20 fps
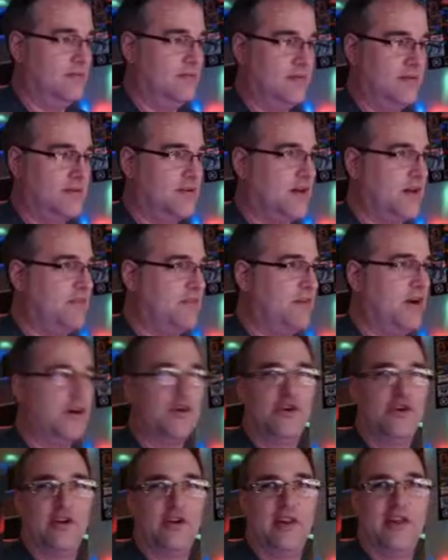I still have
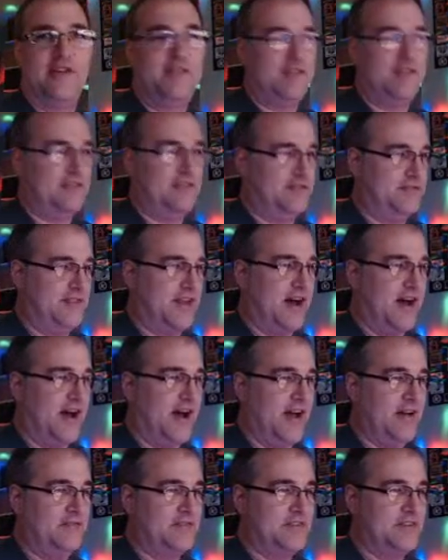111
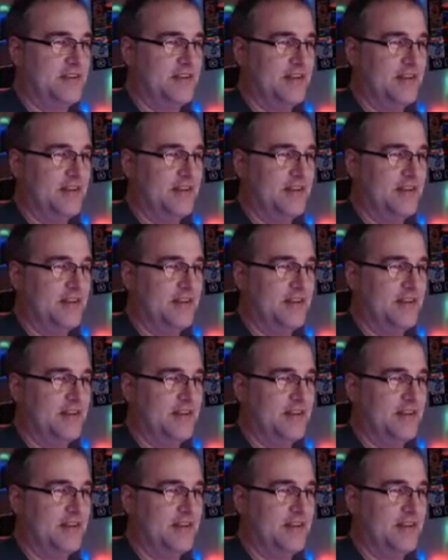lives.